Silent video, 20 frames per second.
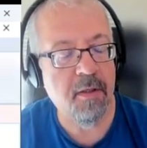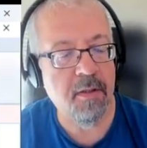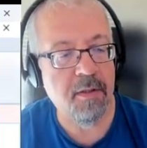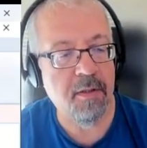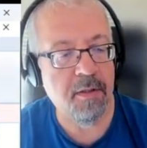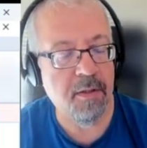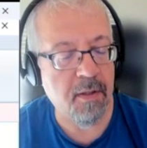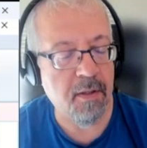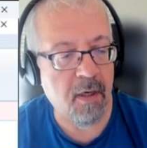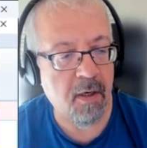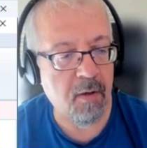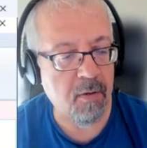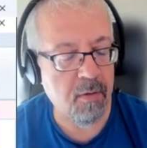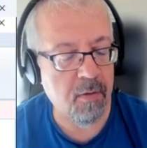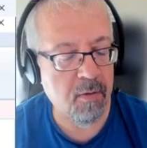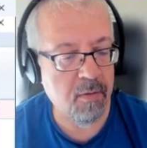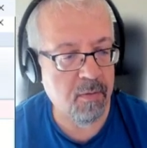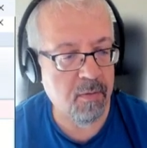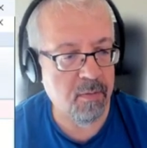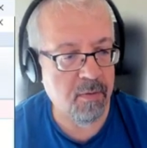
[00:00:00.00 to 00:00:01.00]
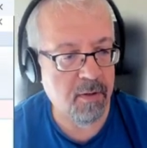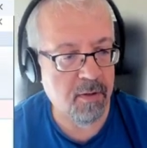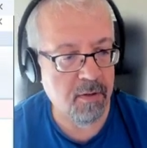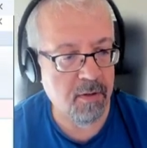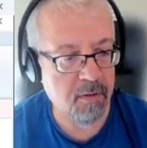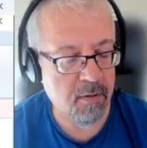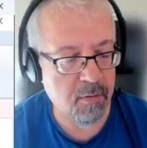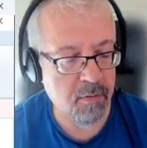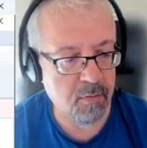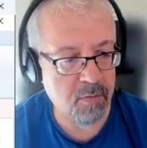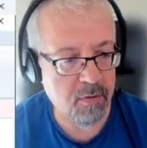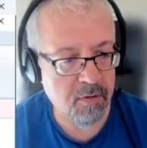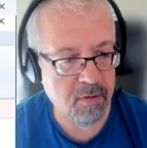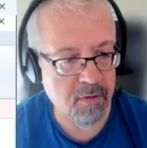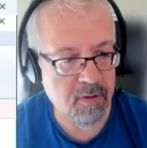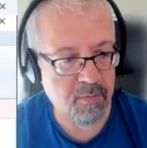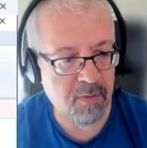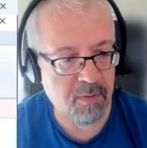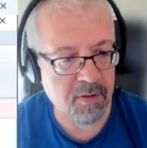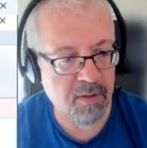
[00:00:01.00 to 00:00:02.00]
and now we can use
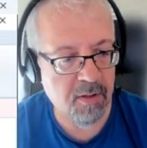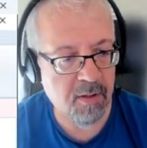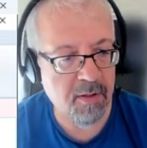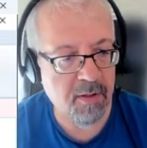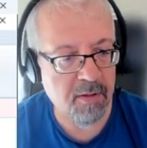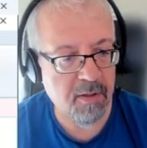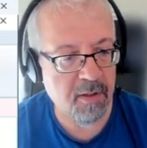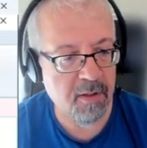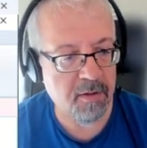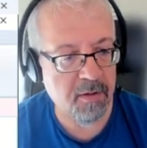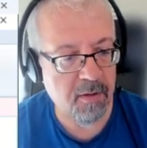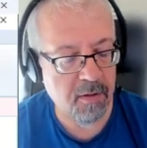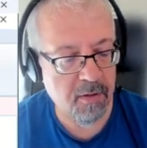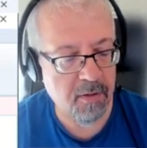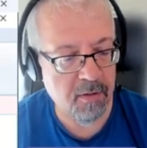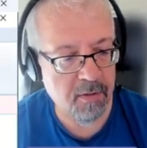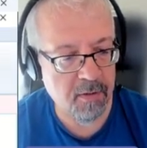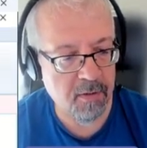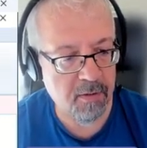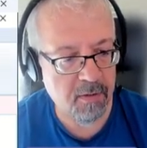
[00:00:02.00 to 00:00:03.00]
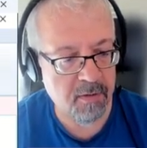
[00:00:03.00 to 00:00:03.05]
this meta connector